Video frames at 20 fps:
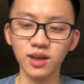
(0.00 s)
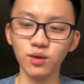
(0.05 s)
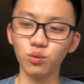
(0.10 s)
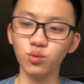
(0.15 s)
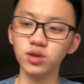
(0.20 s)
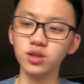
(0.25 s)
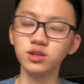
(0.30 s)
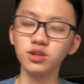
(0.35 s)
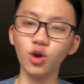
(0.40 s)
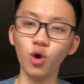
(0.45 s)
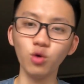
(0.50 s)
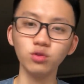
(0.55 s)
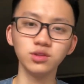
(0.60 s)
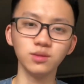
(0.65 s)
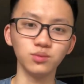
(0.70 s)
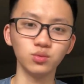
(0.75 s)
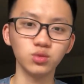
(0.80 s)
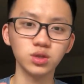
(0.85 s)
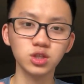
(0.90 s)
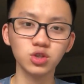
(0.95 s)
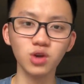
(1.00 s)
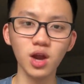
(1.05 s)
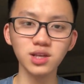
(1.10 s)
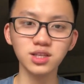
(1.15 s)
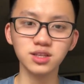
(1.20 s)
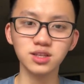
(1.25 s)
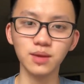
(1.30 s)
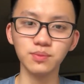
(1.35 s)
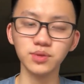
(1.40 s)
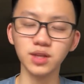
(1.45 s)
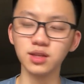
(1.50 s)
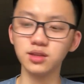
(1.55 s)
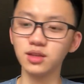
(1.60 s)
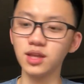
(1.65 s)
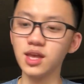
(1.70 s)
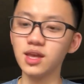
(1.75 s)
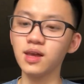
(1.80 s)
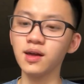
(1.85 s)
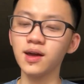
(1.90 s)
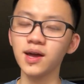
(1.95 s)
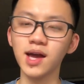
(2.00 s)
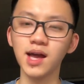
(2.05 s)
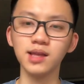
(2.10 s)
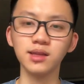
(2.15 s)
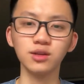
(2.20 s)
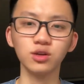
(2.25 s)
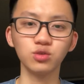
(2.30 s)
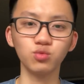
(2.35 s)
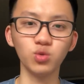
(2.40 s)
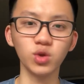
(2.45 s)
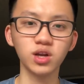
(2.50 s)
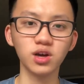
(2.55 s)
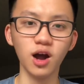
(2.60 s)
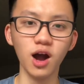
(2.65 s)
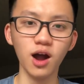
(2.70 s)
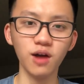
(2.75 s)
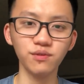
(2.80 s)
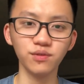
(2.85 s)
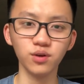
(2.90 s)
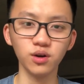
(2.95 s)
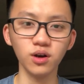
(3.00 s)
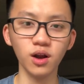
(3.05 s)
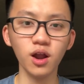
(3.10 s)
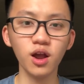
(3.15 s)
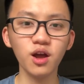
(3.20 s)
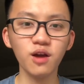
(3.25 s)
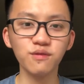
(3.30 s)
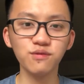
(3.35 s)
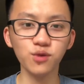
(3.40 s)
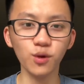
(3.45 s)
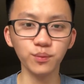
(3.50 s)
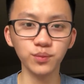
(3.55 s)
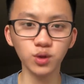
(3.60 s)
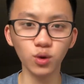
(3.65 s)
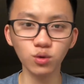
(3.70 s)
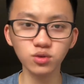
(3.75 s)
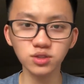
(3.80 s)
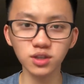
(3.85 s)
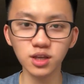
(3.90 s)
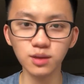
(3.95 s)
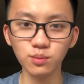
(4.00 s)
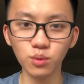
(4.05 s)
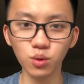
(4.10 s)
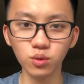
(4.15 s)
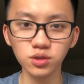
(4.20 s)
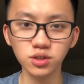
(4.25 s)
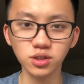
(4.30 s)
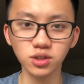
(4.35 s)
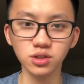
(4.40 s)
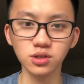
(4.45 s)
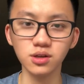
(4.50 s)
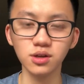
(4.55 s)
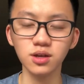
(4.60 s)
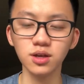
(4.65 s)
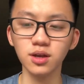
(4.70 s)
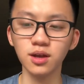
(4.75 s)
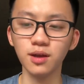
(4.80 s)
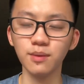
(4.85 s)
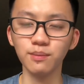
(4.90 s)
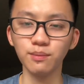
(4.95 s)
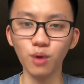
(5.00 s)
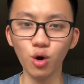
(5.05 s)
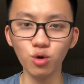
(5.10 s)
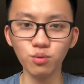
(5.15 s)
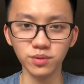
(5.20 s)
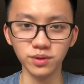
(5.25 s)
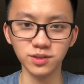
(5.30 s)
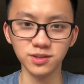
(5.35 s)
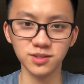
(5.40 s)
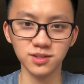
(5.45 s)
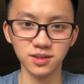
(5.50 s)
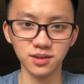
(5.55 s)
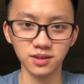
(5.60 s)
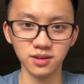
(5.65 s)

We know them. We trust them that they can recover from those emotional moments.